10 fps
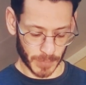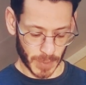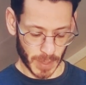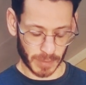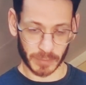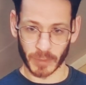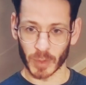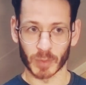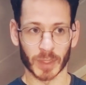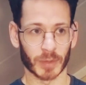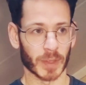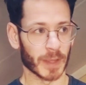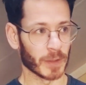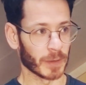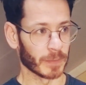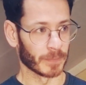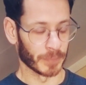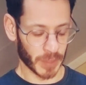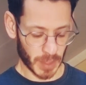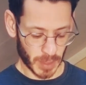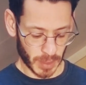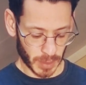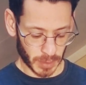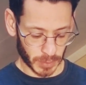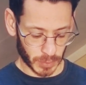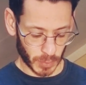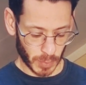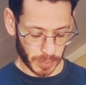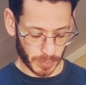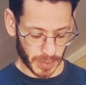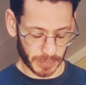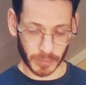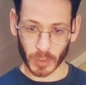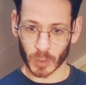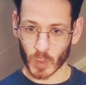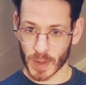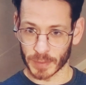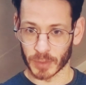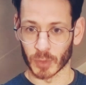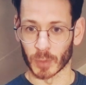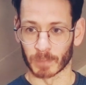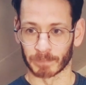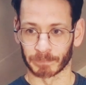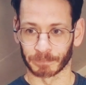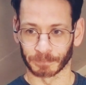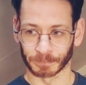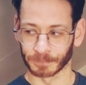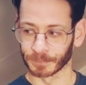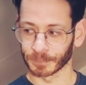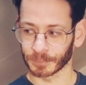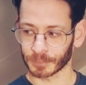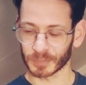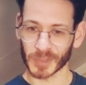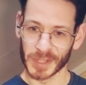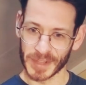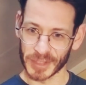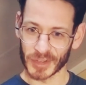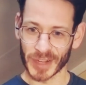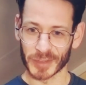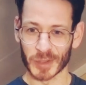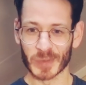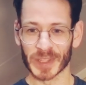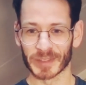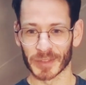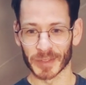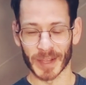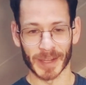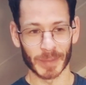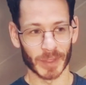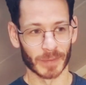Okay, 4 and 1 together. 2, 3, 4, 1, 2. Let's try to loop it a few times.